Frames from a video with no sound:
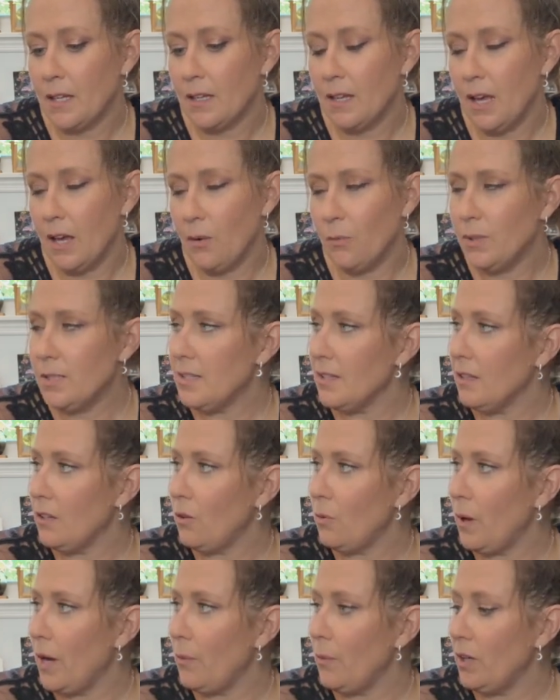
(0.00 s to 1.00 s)
what's a little
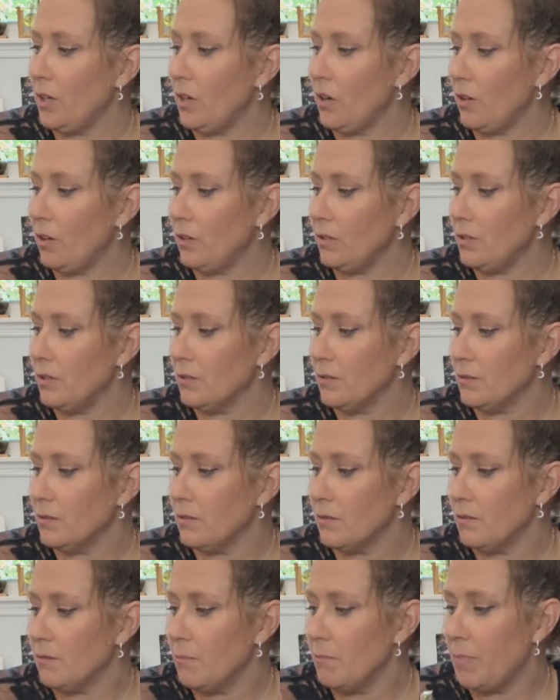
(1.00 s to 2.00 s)
white one called?
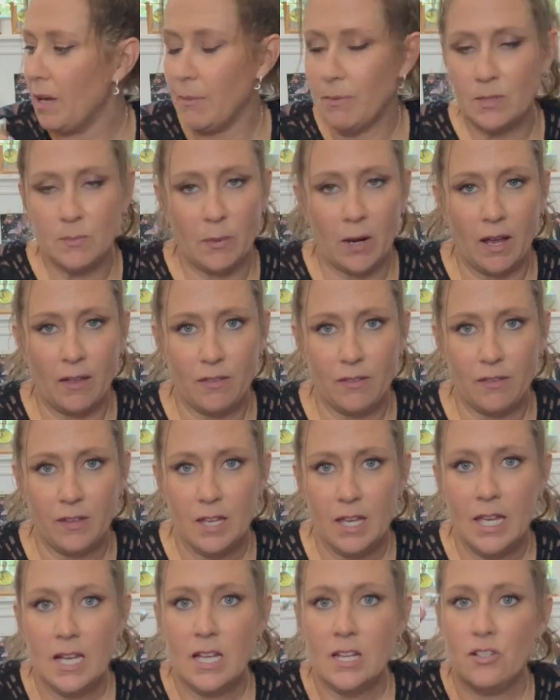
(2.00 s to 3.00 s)
Baby's breath.
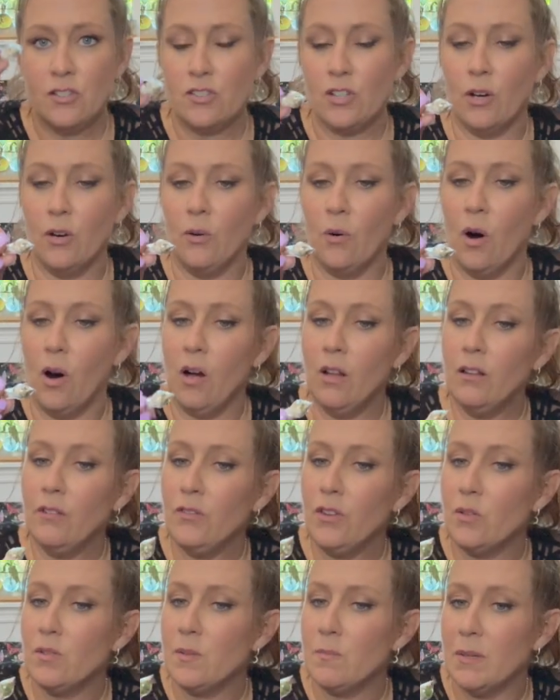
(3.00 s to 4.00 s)
So all of
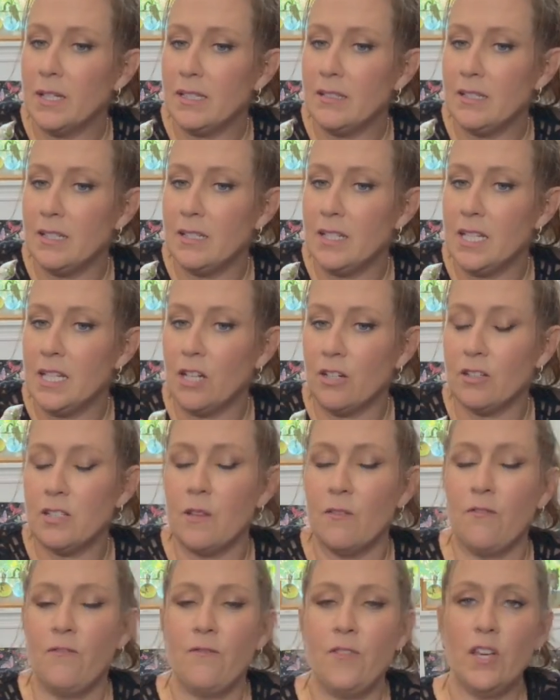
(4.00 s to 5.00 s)
those mixed into here to
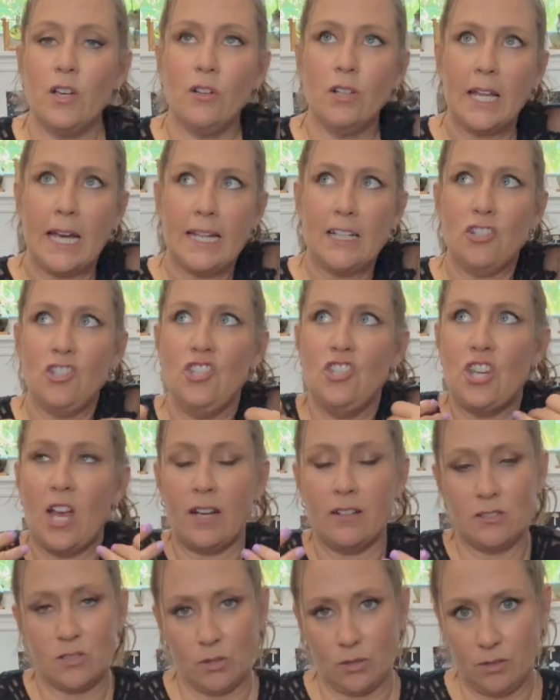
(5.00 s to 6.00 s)
feel like
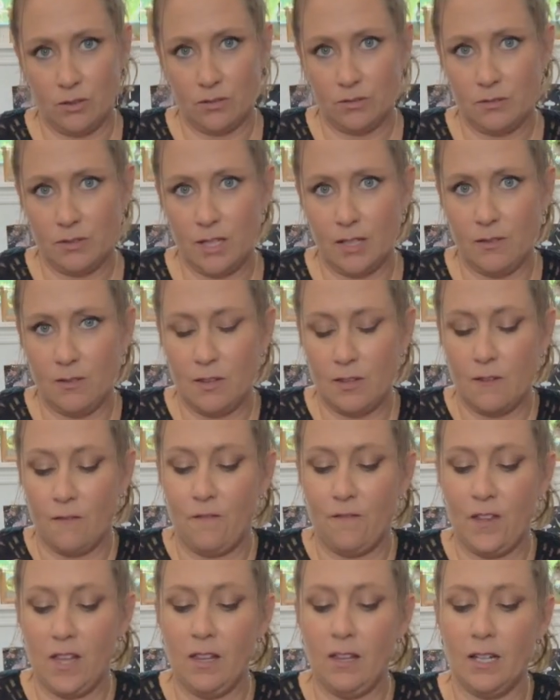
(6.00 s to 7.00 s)
gentle. The
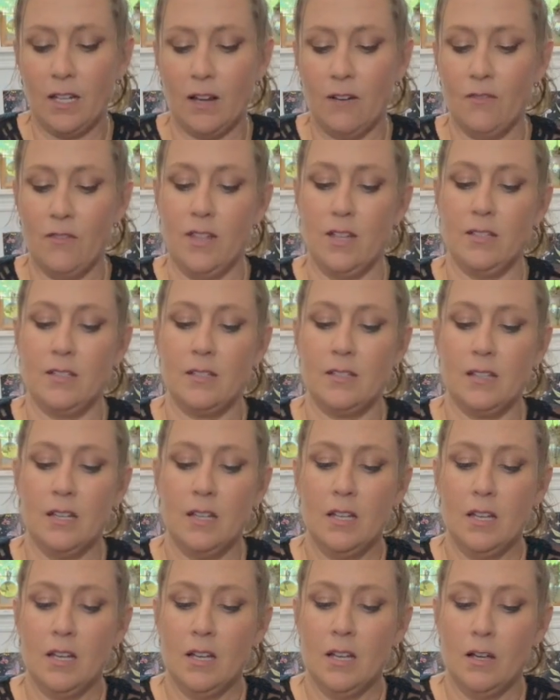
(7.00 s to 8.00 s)
feeling of this
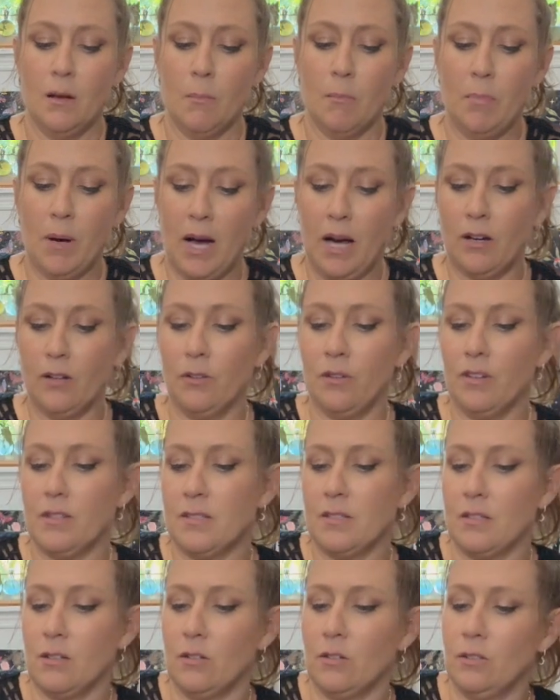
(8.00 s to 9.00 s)
bottle,
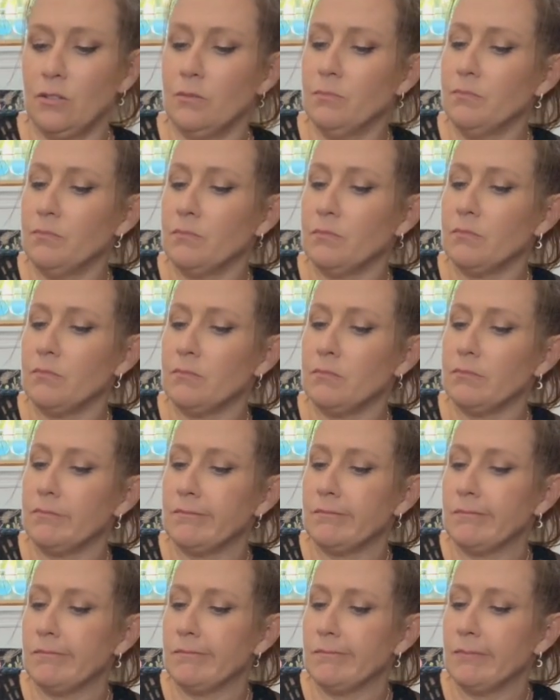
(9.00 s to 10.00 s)
this little,
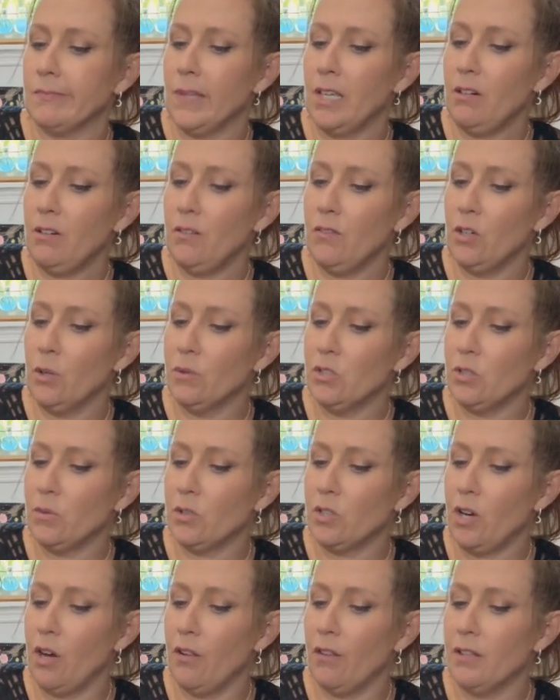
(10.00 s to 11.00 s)
I don't even know what you would
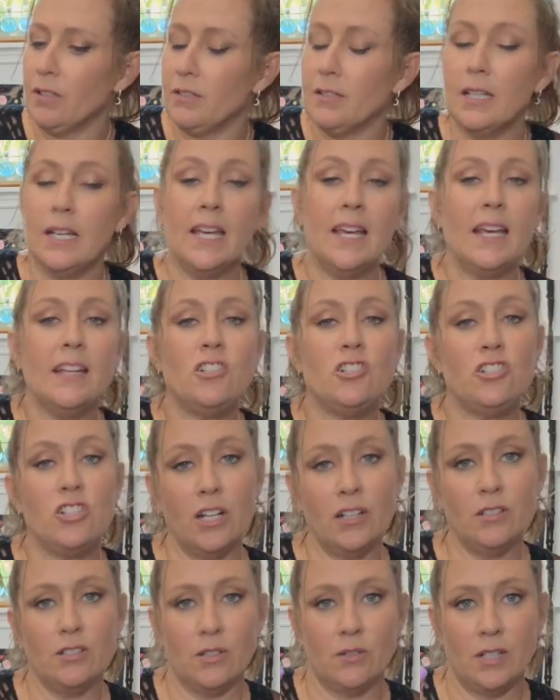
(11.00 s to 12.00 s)
call this. It's
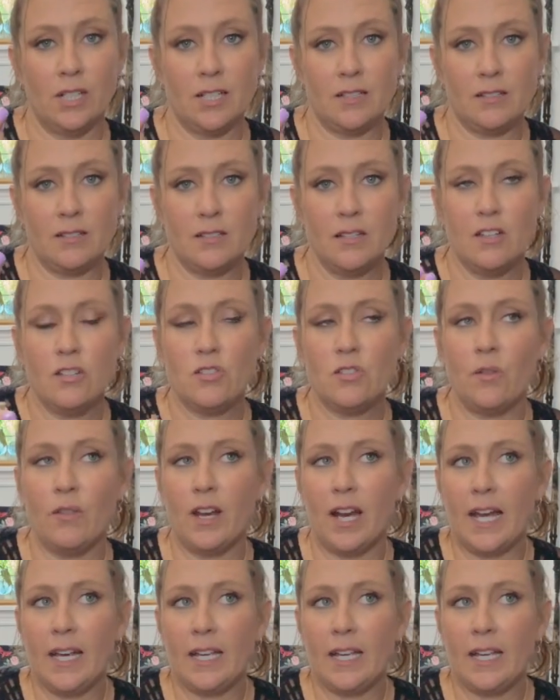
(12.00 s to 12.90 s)
gentleness, so that I